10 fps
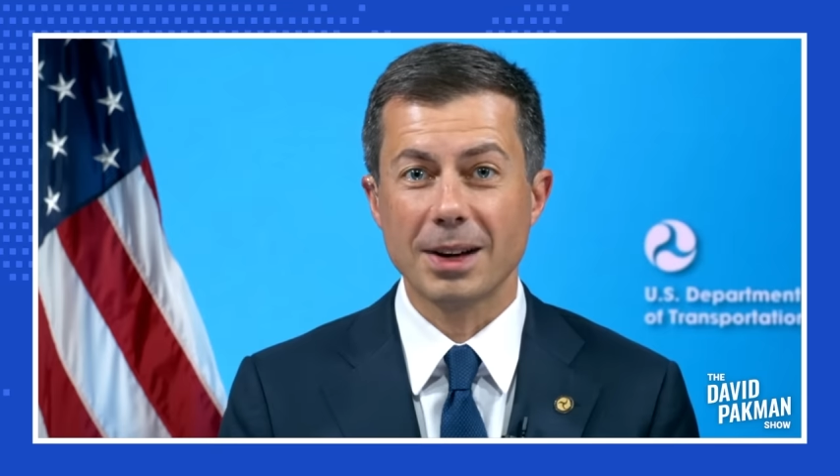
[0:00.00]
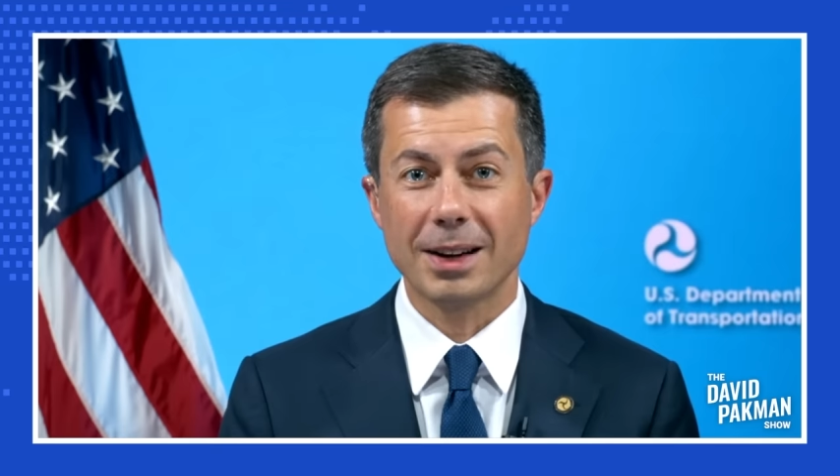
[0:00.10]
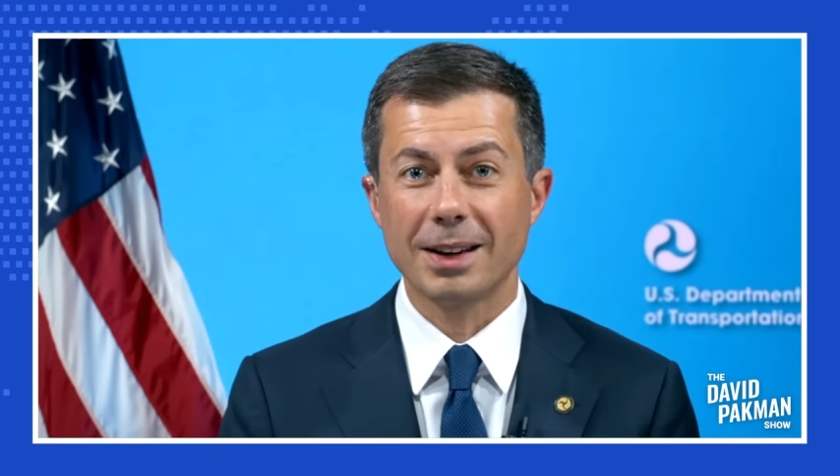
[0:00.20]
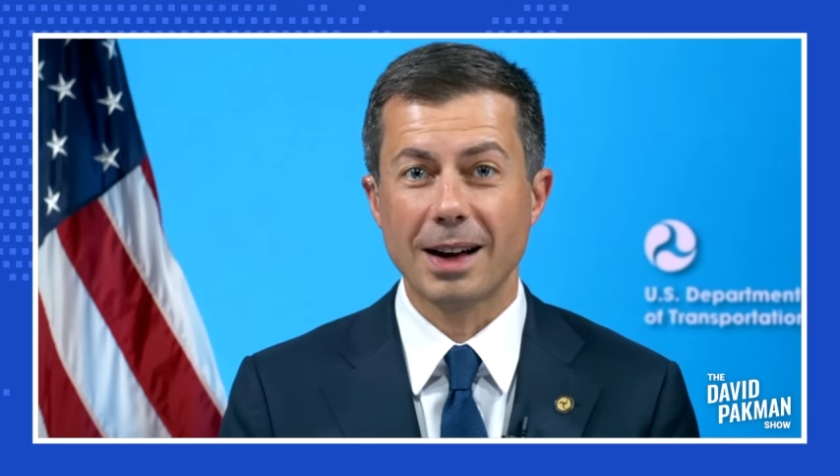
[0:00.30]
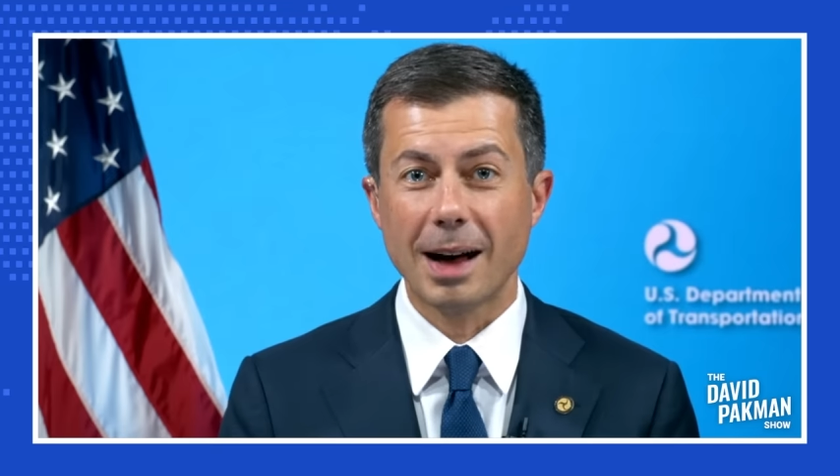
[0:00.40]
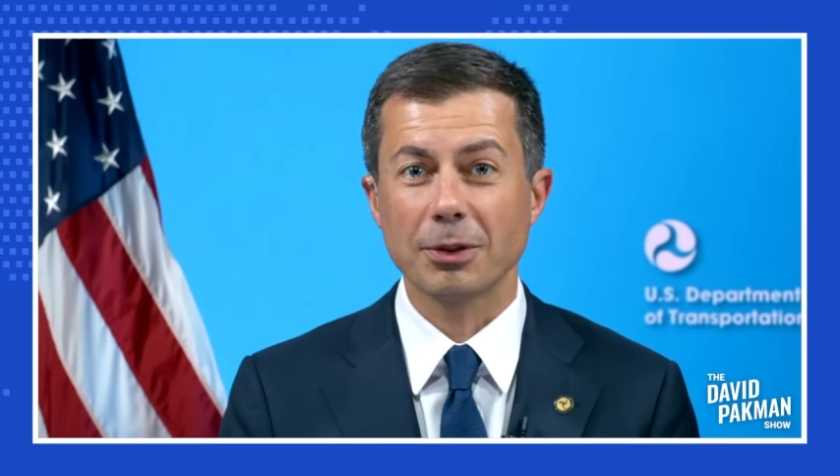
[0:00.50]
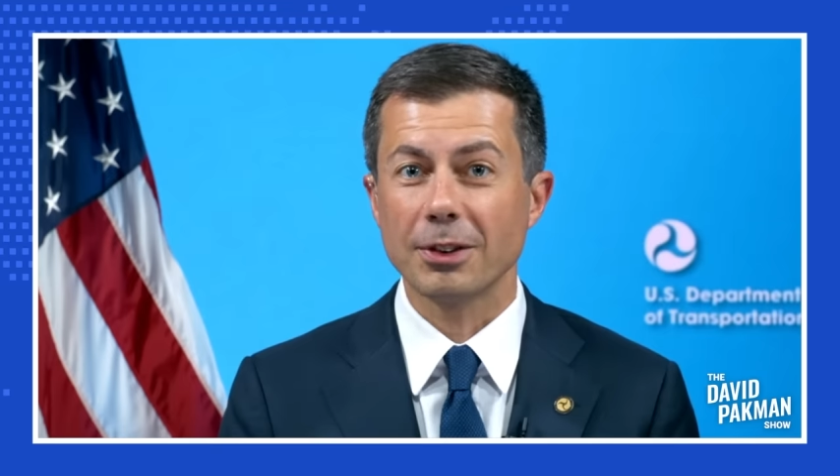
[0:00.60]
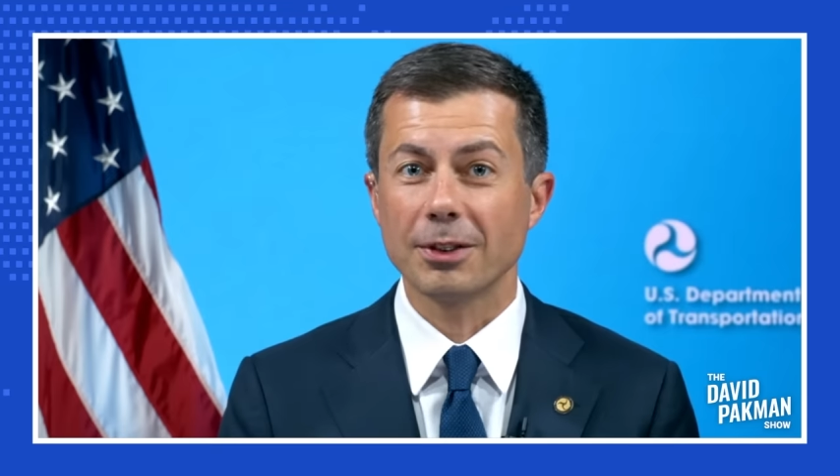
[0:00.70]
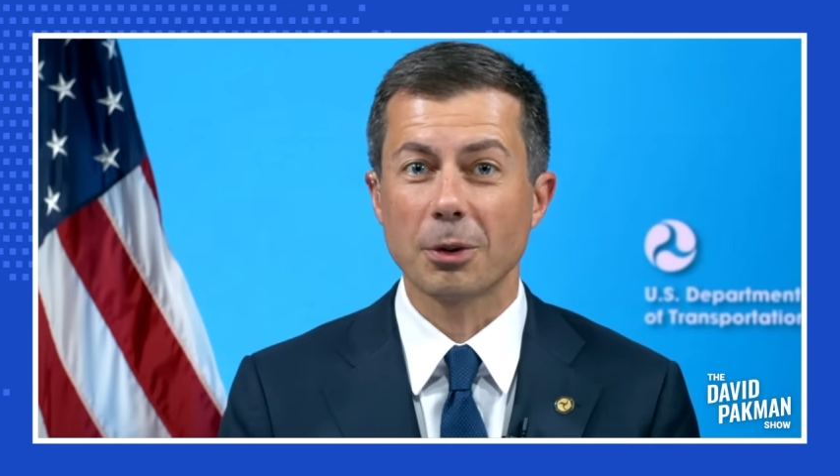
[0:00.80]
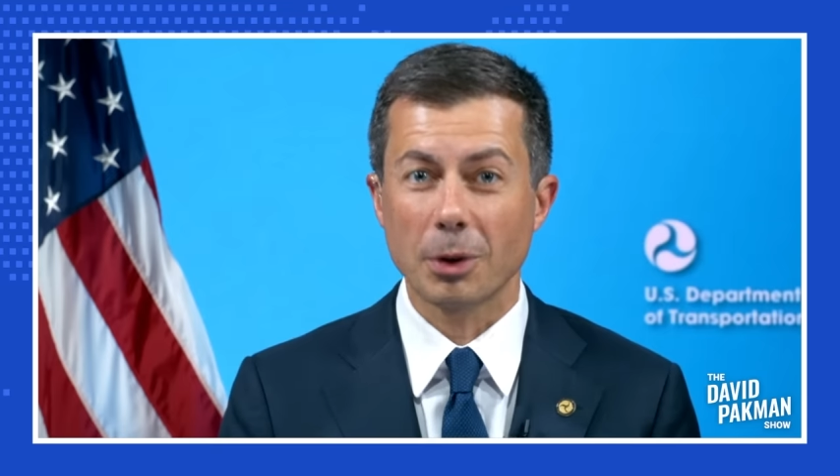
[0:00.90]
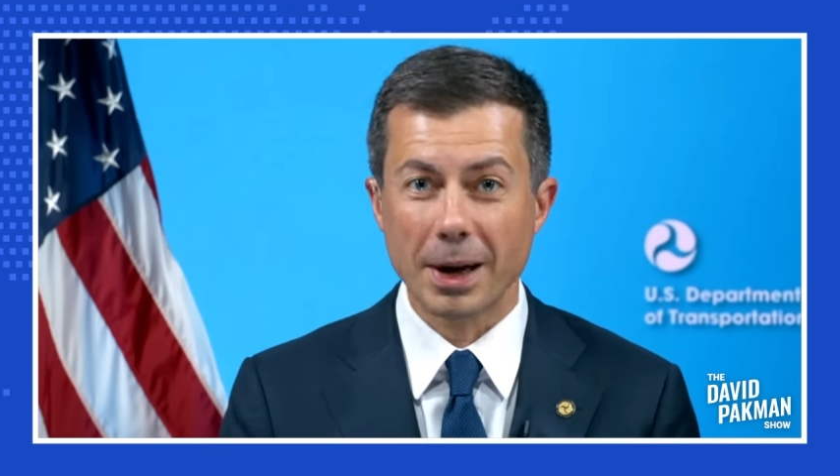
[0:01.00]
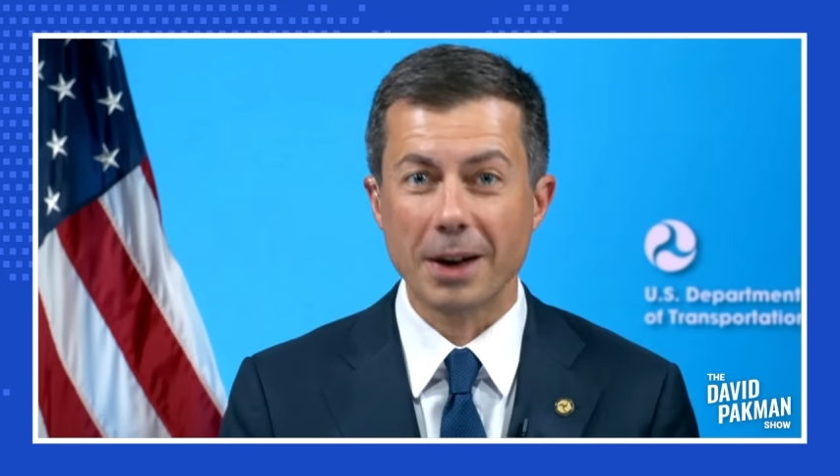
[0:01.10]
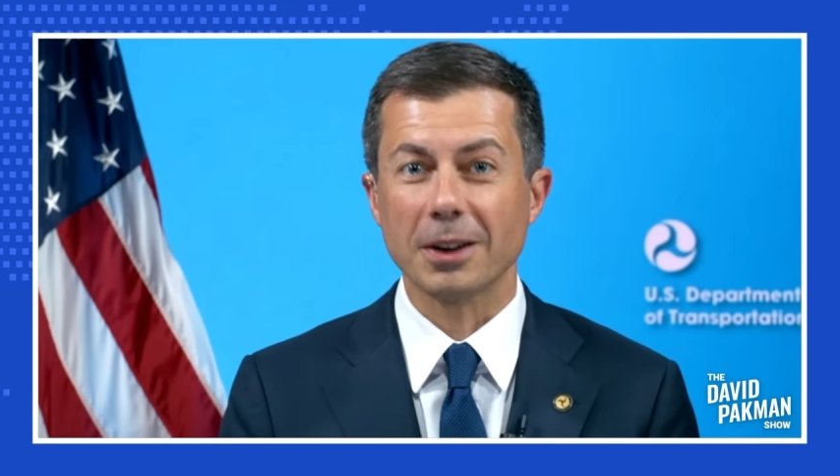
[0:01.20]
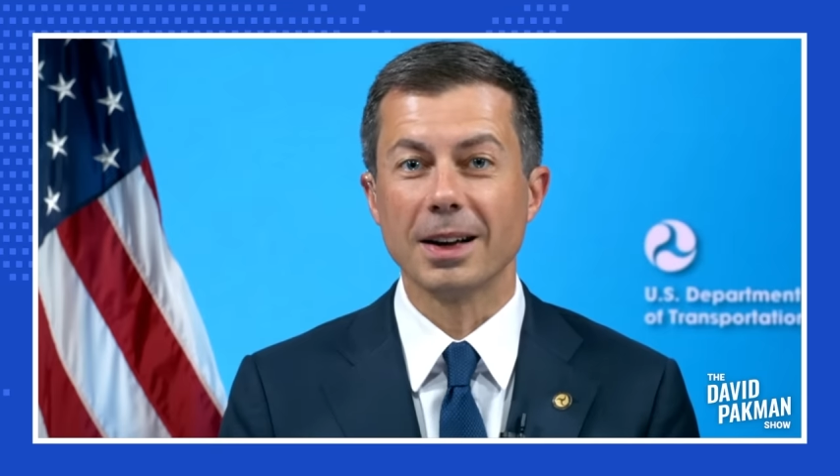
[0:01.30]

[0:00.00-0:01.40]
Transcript: options or better.